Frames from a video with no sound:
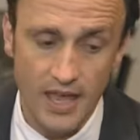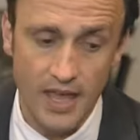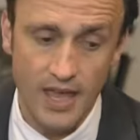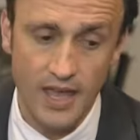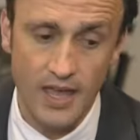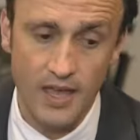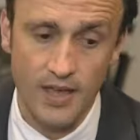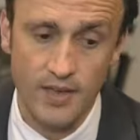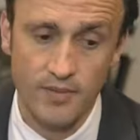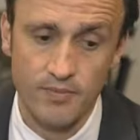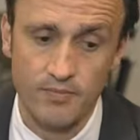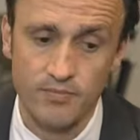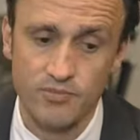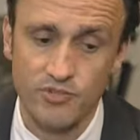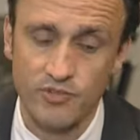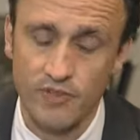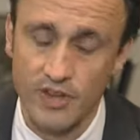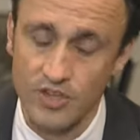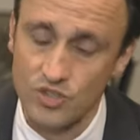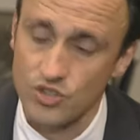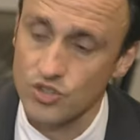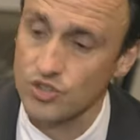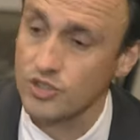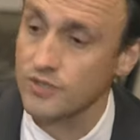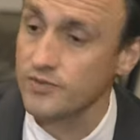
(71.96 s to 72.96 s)
um,
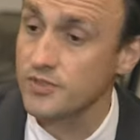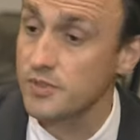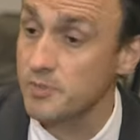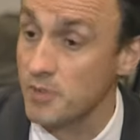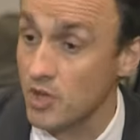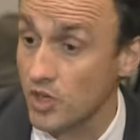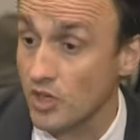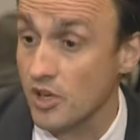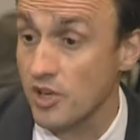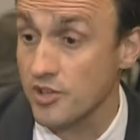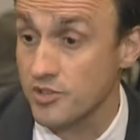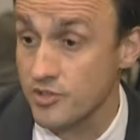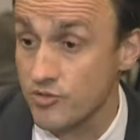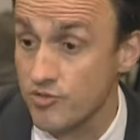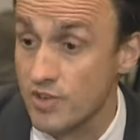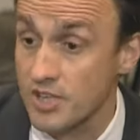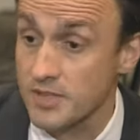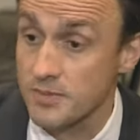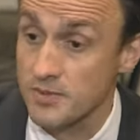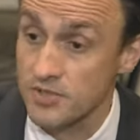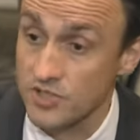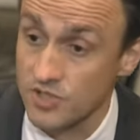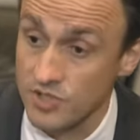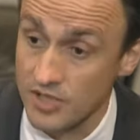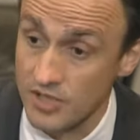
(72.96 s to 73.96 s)
prevention of tuberculosis
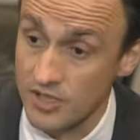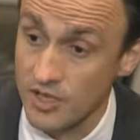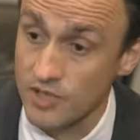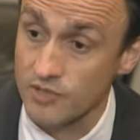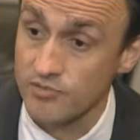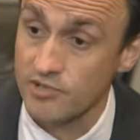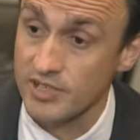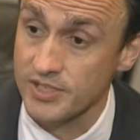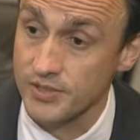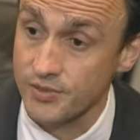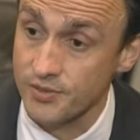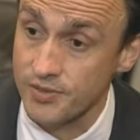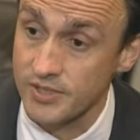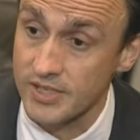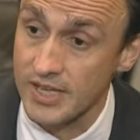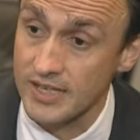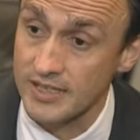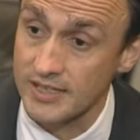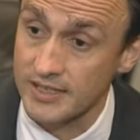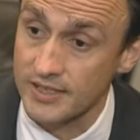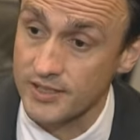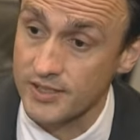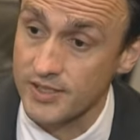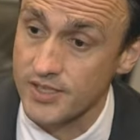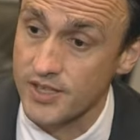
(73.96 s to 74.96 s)
transmission in low resource
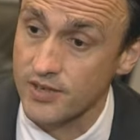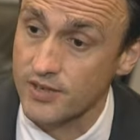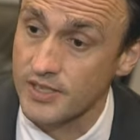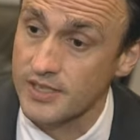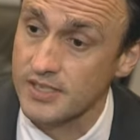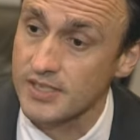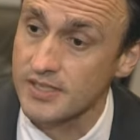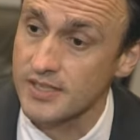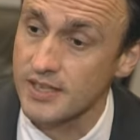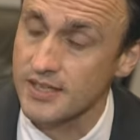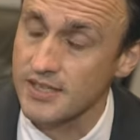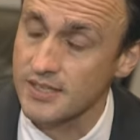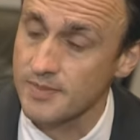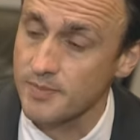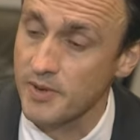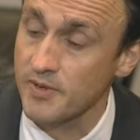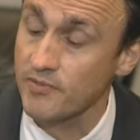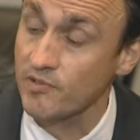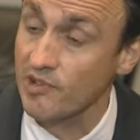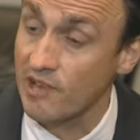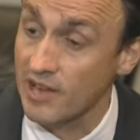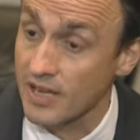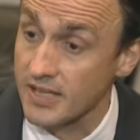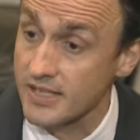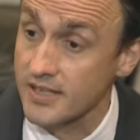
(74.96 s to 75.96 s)
settings. So it's, it's been
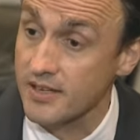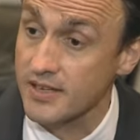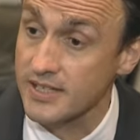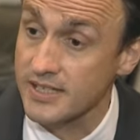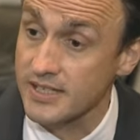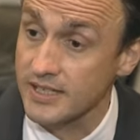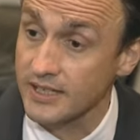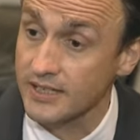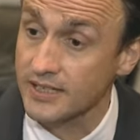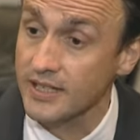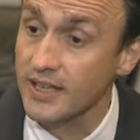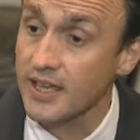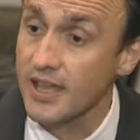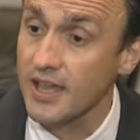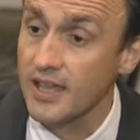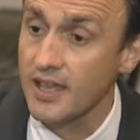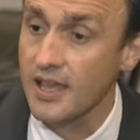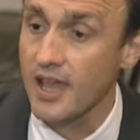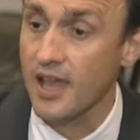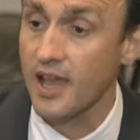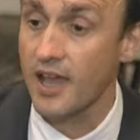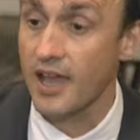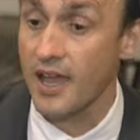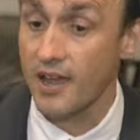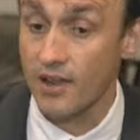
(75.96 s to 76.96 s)
very exciting
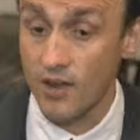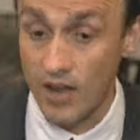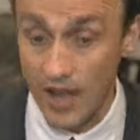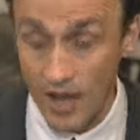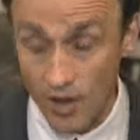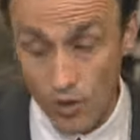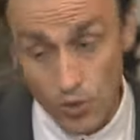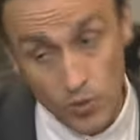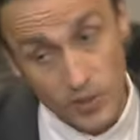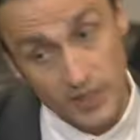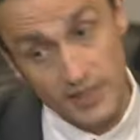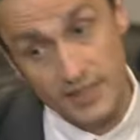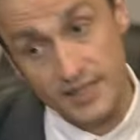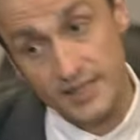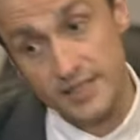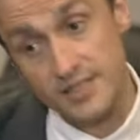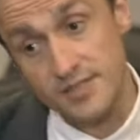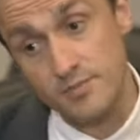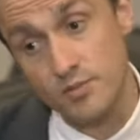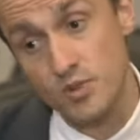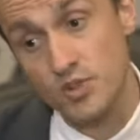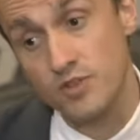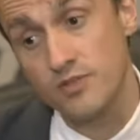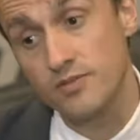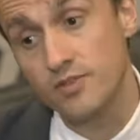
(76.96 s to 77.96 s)
uh, how, how quickly
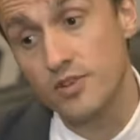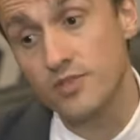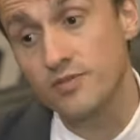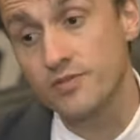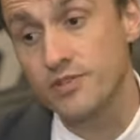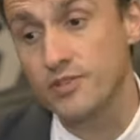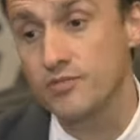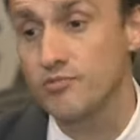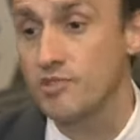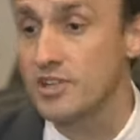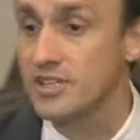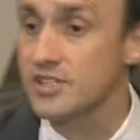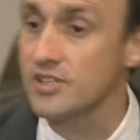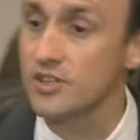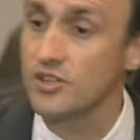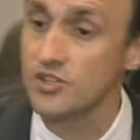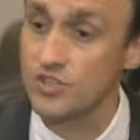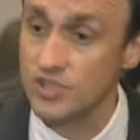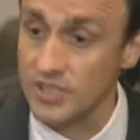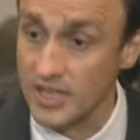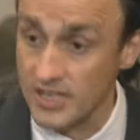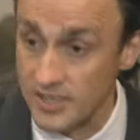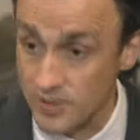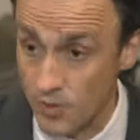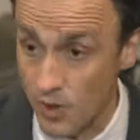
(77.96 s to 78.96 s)
it's moved. Often
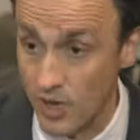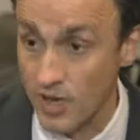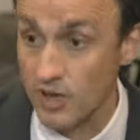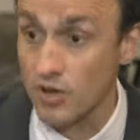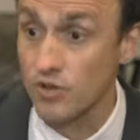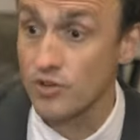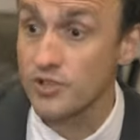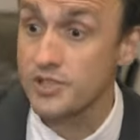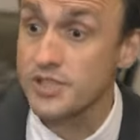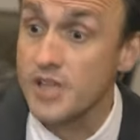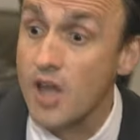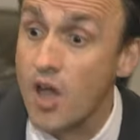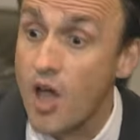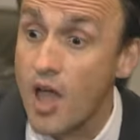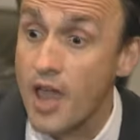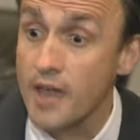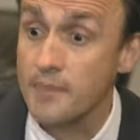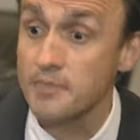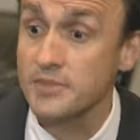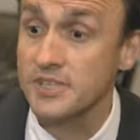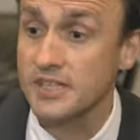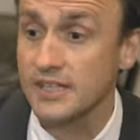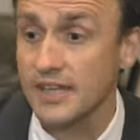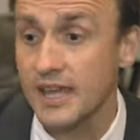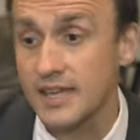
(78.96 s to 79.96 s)
research takes quite a long
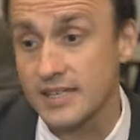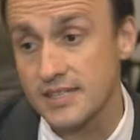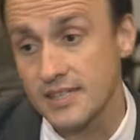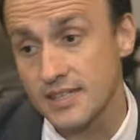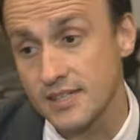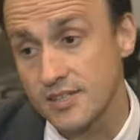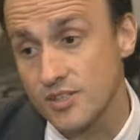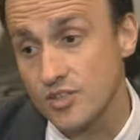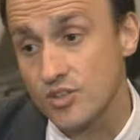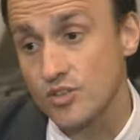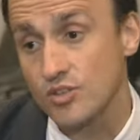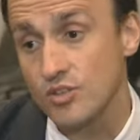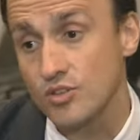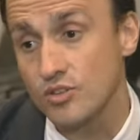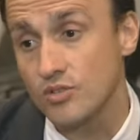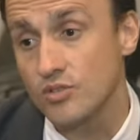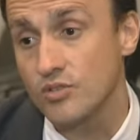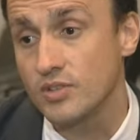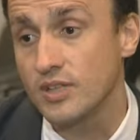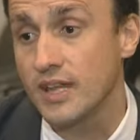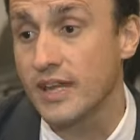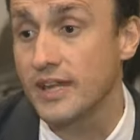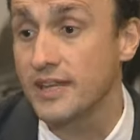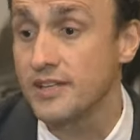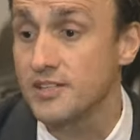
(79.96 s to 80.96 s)
time to get into,
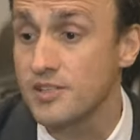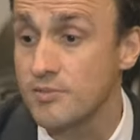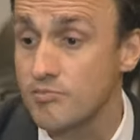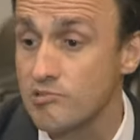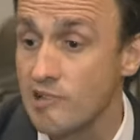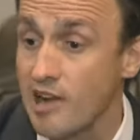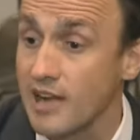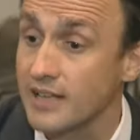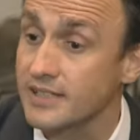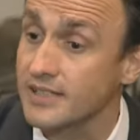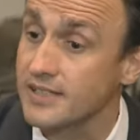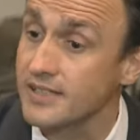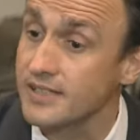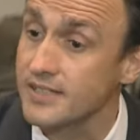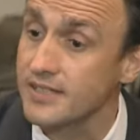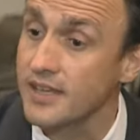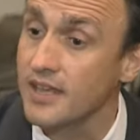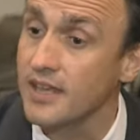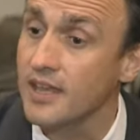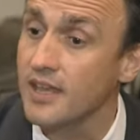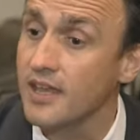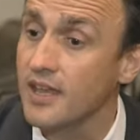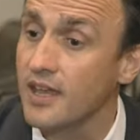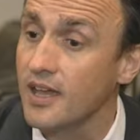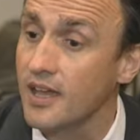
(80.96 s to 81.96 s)
get into practice.
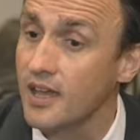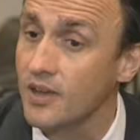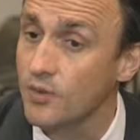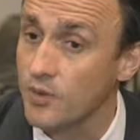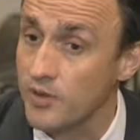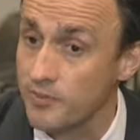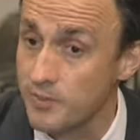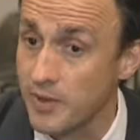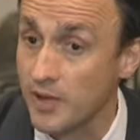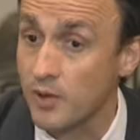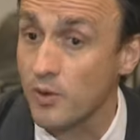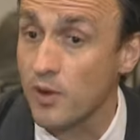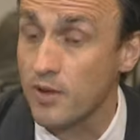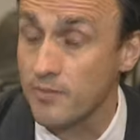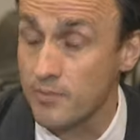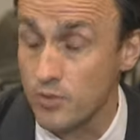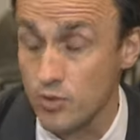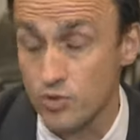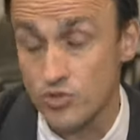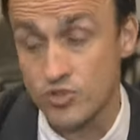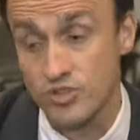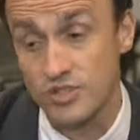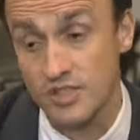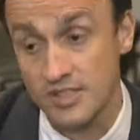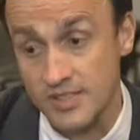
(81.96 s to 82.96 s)
Uh, we've been quite
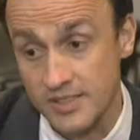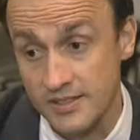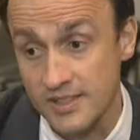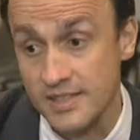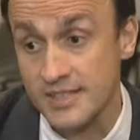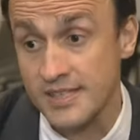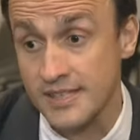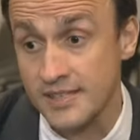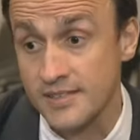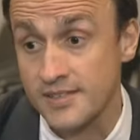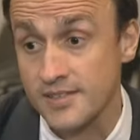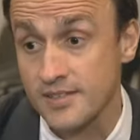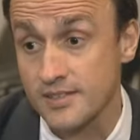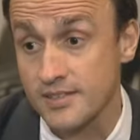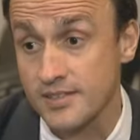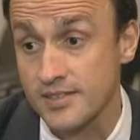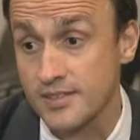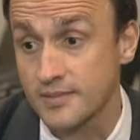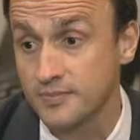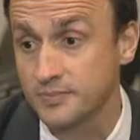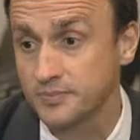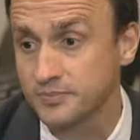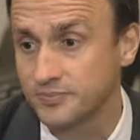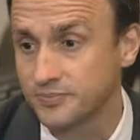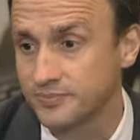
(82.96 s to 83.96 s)
fortunate in this
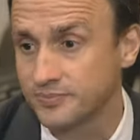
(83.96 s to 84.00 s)
instance.